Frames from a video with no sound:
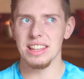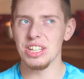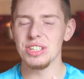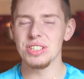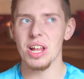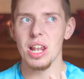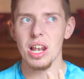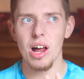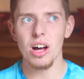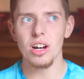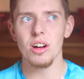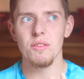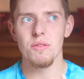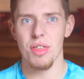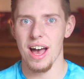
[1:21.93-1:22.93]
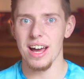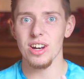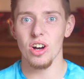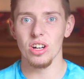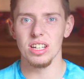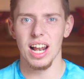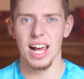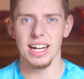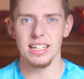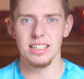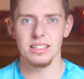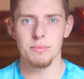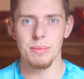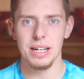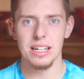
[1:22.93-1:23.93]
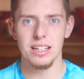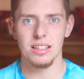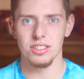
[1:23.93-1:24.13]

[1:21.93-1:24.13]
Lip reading: There's a lot of that online at the minute.